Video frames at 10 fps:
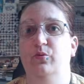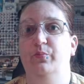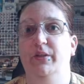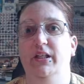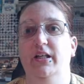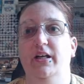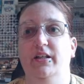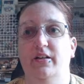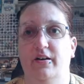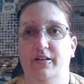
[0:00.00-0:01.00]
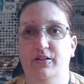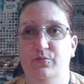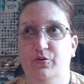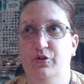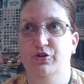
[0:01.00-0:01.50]
be Yadi's
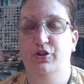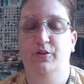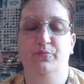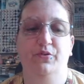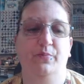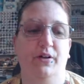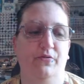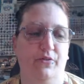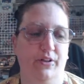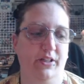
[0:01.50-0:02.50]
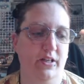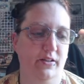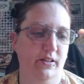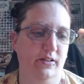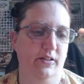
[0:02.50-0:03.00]
workshop with my friend
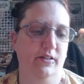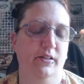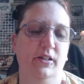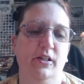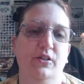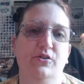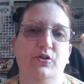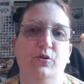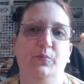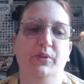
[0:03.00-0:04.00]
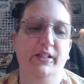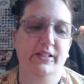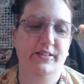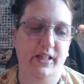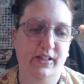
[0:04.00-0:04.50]
Yadira. So please
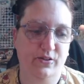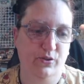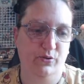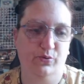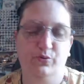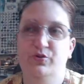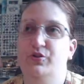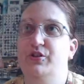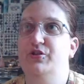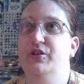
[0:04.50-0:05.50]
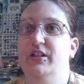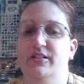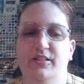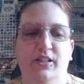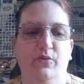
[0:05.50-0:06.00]
stay tuned so that you can
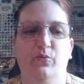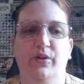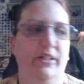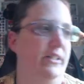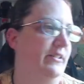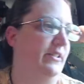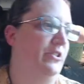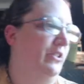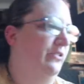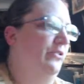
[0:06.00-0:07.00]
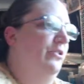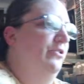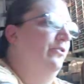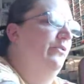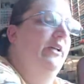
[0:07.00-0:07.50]
see what it is that she's going to
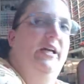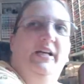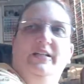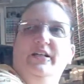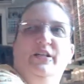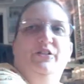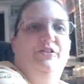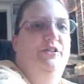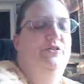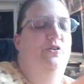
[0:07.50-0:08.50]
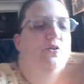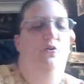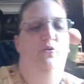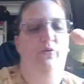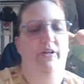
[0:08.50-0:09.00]
create. She's
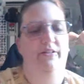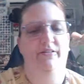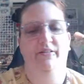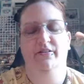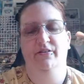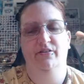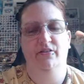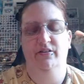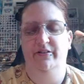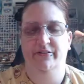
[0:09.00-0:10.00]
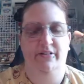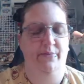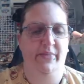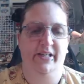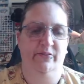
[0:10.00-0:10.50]
always
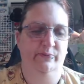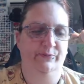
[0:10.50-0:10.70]
amazing.